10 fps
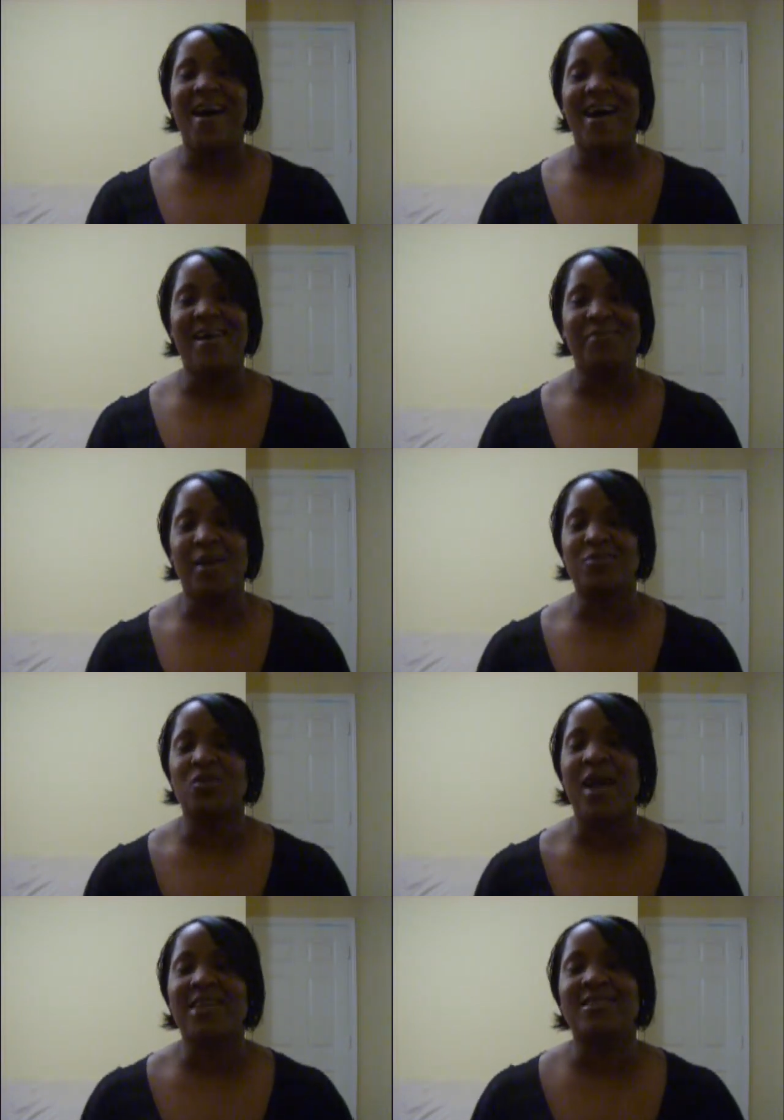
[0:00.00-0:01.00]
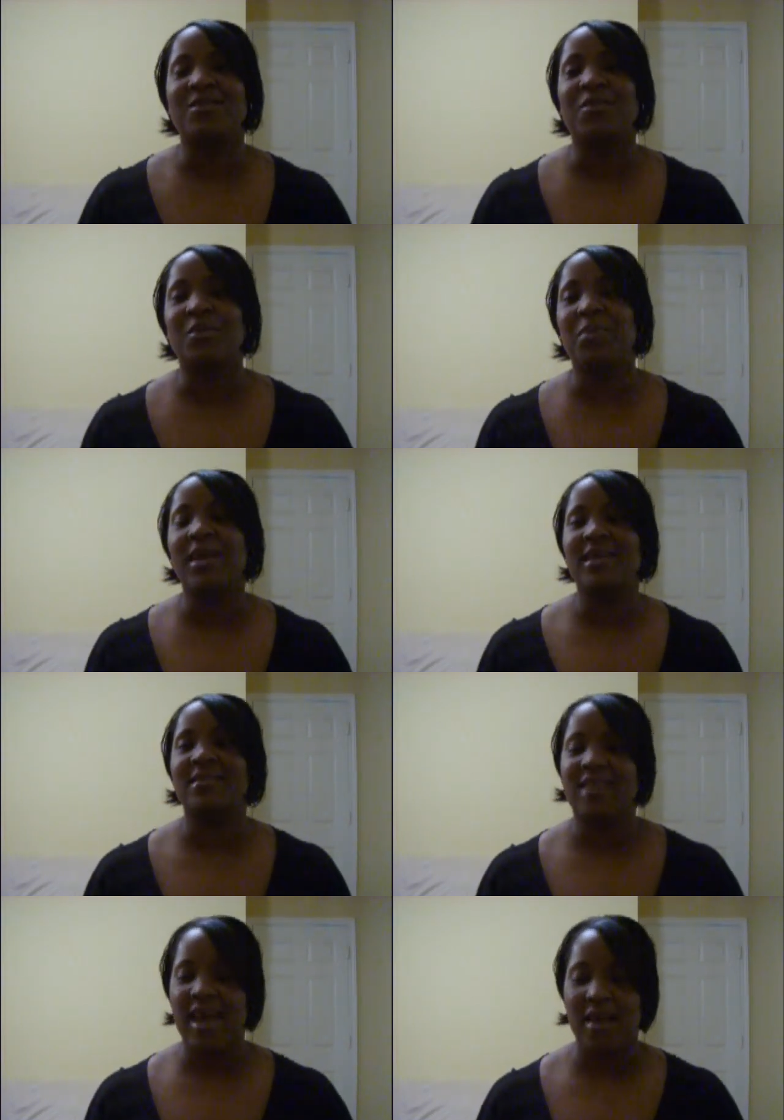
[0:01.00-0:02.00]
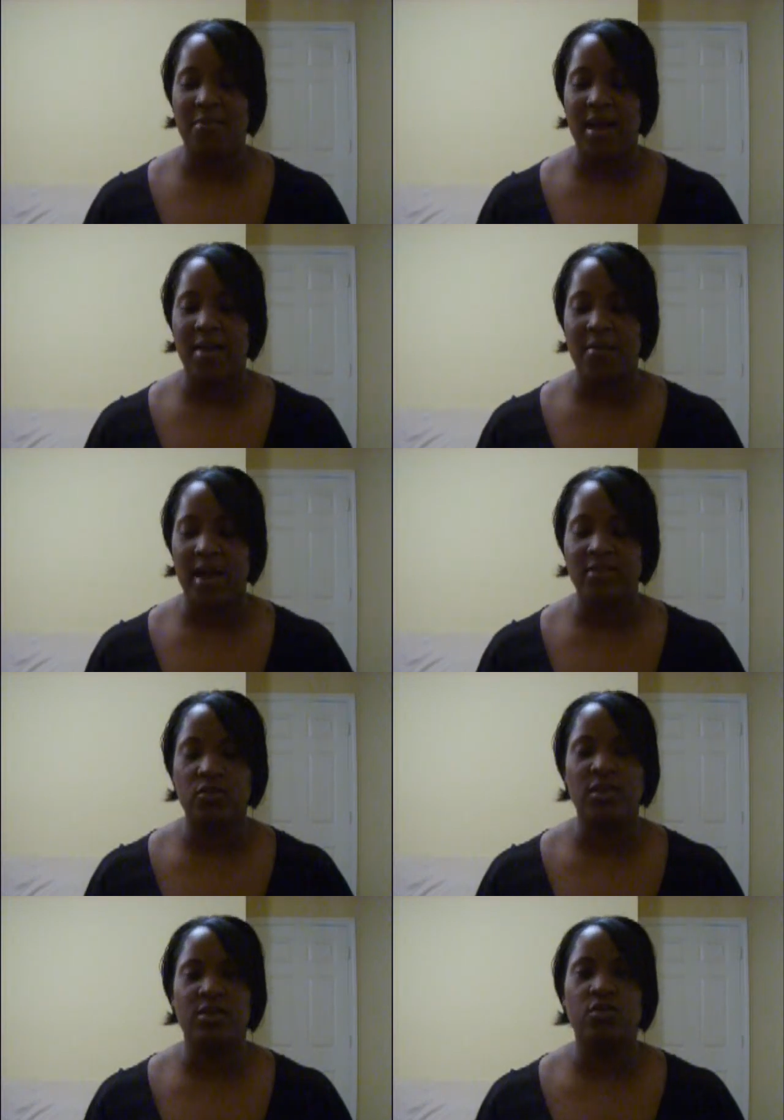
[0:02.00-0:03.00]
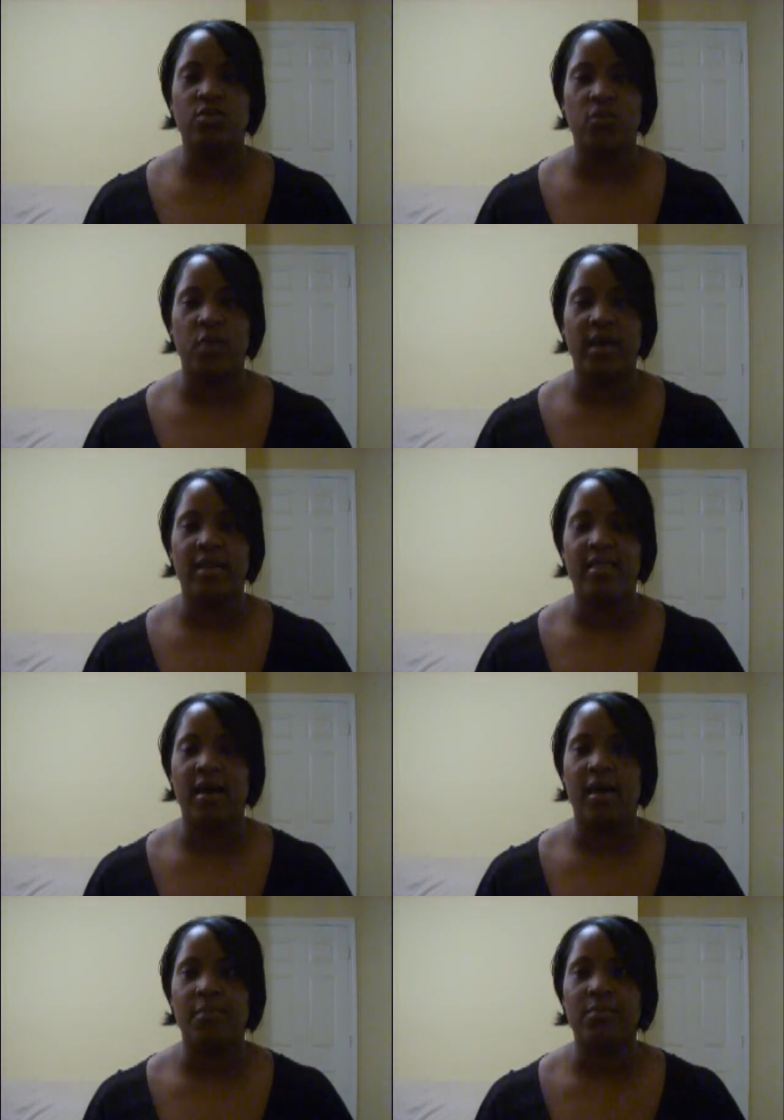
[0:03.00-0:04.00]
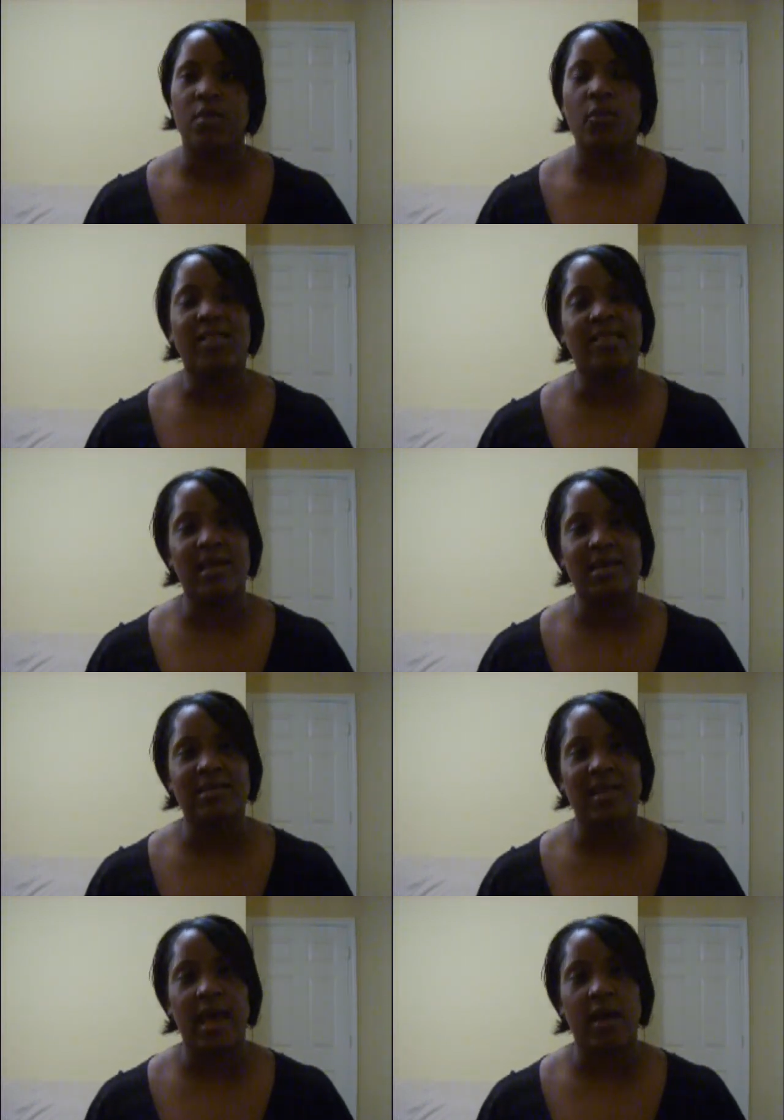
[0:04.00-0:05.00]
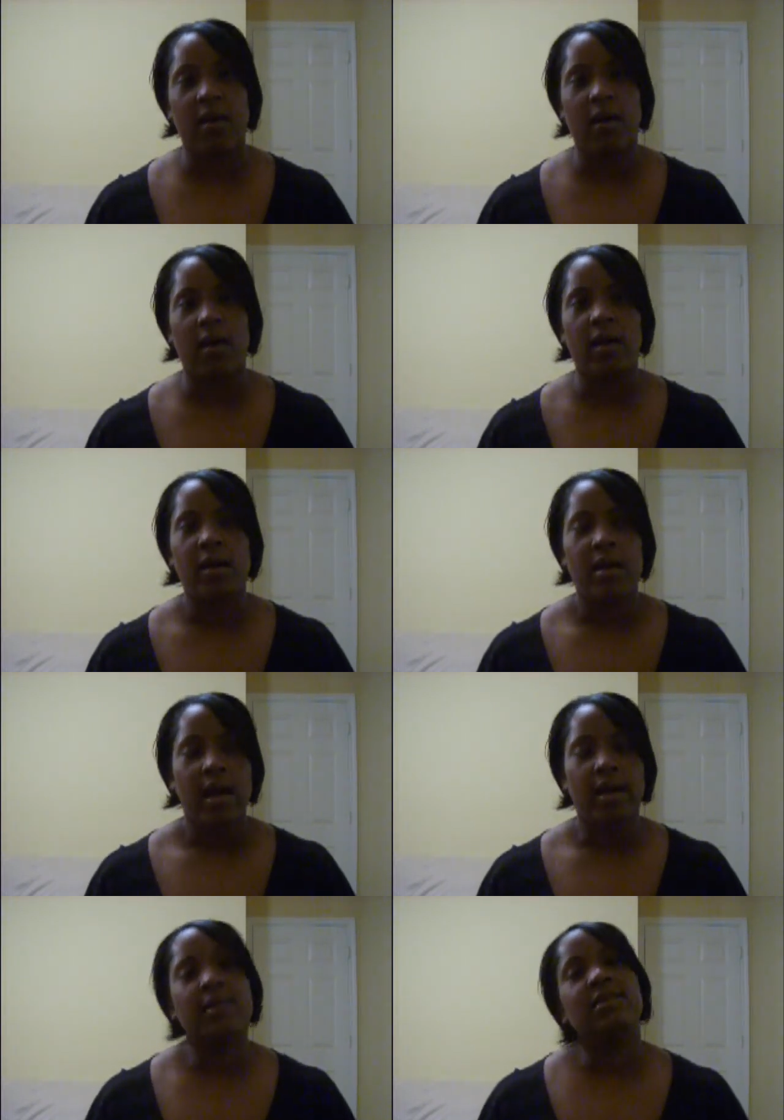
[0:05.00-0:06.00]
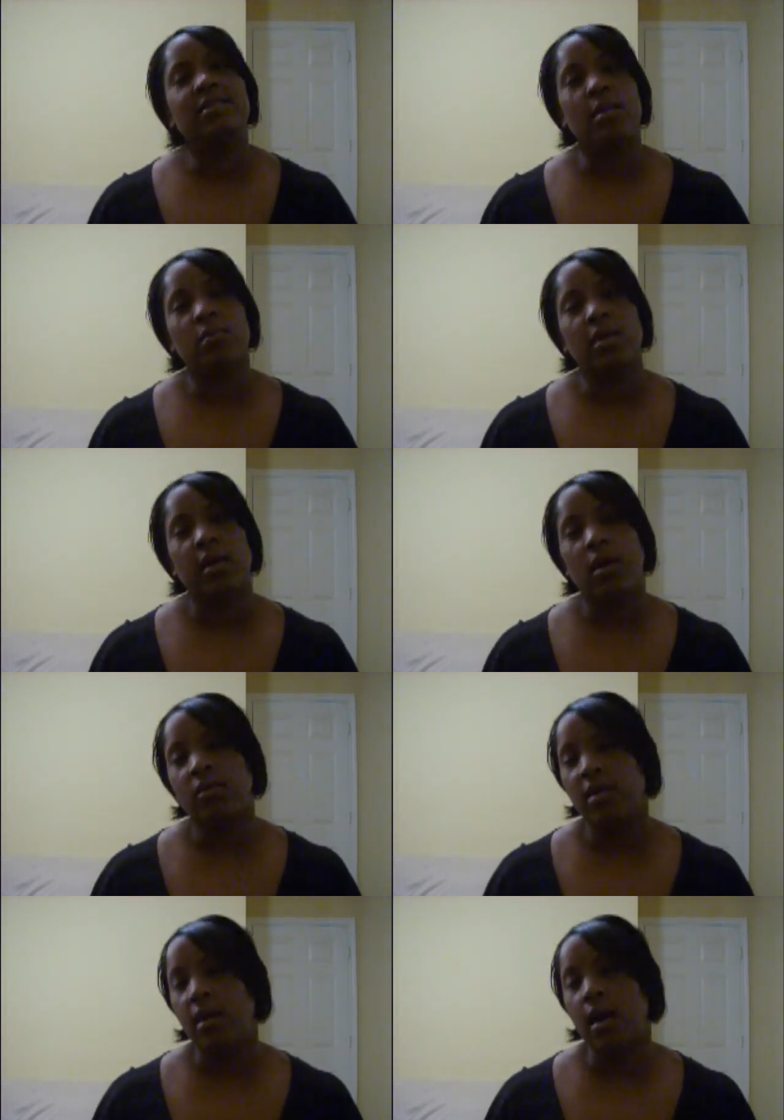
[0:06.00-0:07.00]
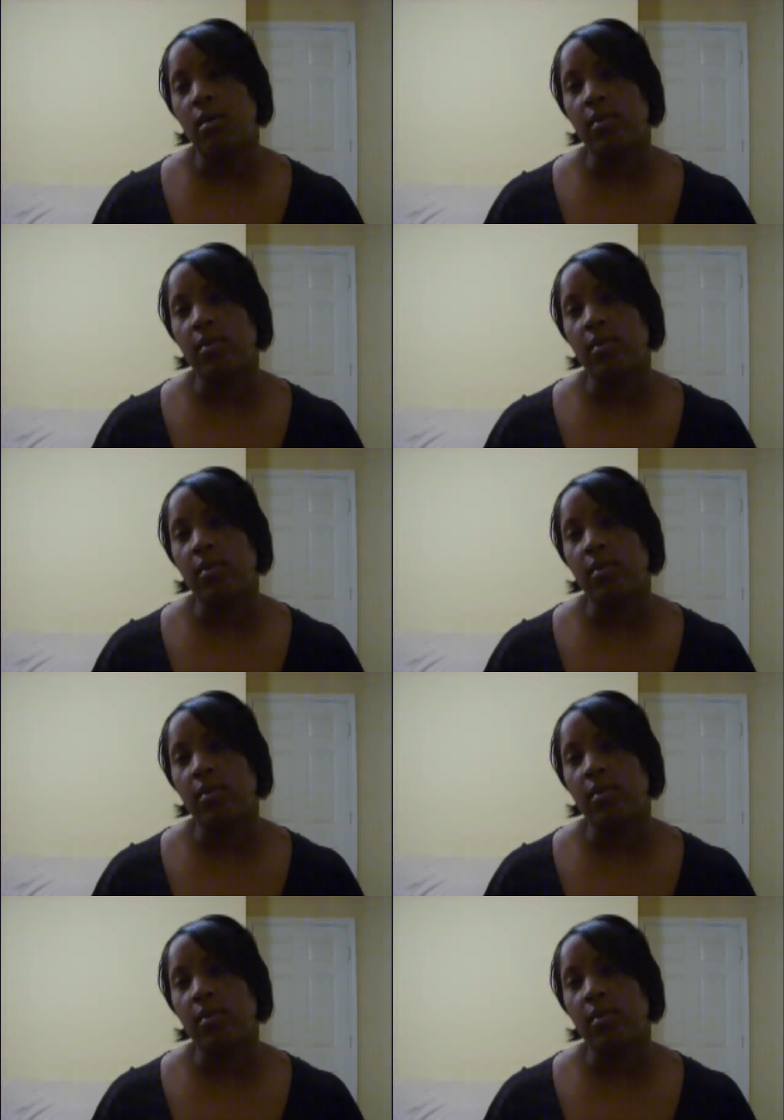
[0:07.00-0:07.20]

I'm trying to replace that, my sweet tooth with things that are at least somewhat healthy.